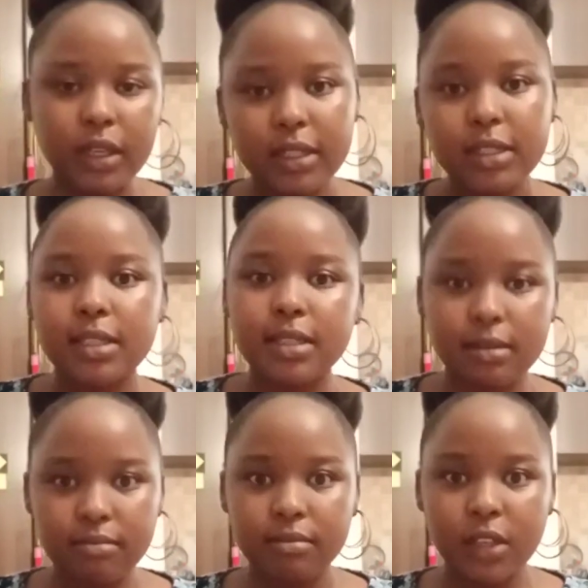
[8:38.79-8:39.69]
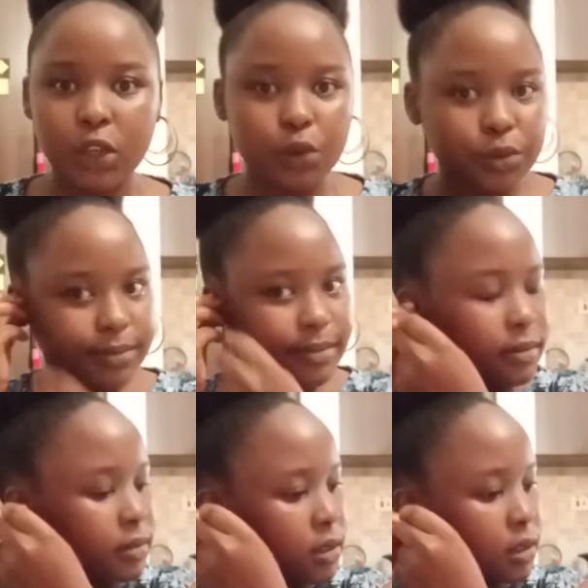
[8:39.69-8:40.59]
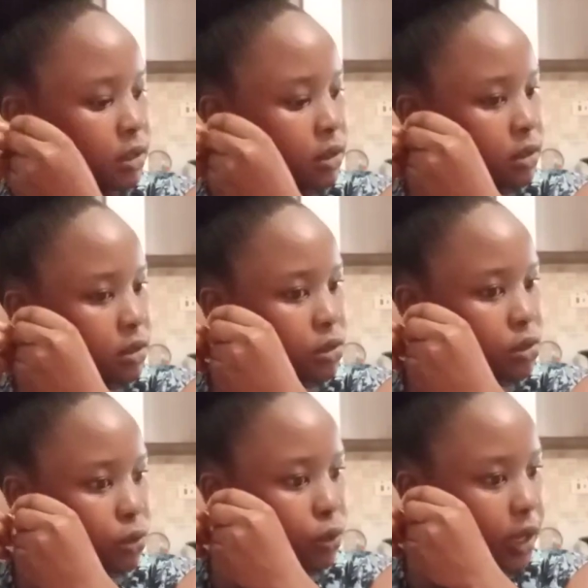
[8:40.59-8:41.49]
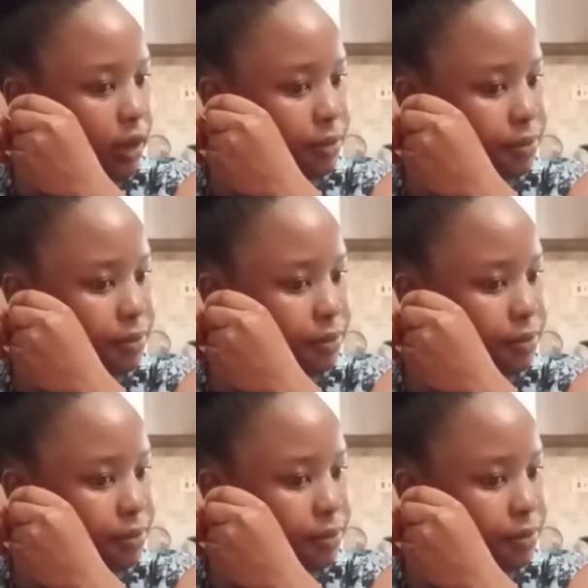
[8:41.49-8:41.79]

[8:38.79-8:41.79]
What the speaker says: is you. So yeah,